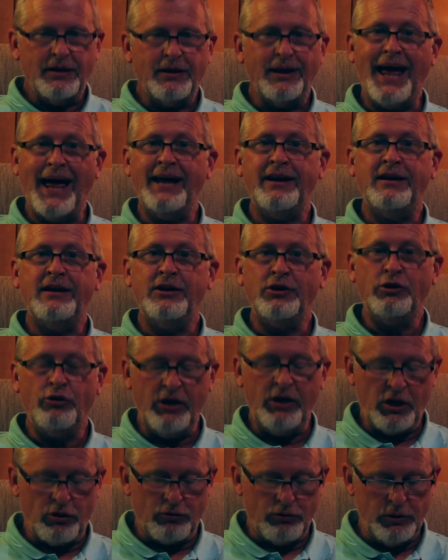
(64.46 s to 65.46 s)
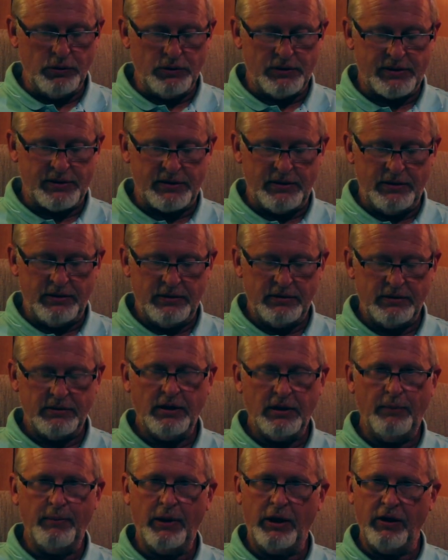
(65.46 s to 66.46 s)
Latin and Greek roots,
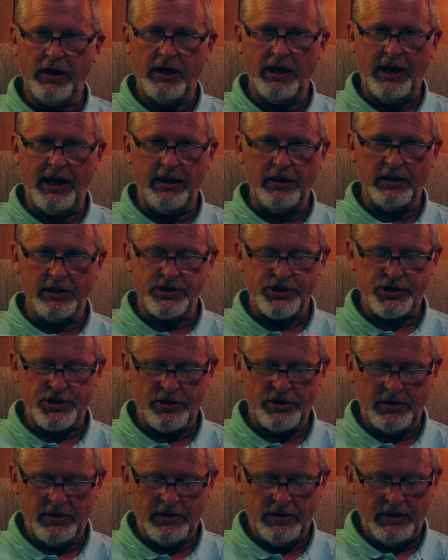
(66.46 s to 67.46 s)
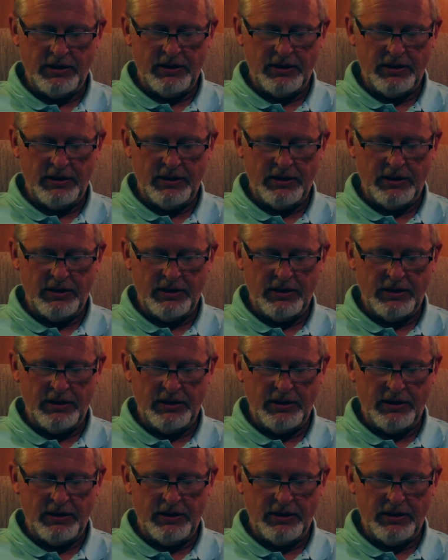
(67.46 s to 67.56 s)
American English.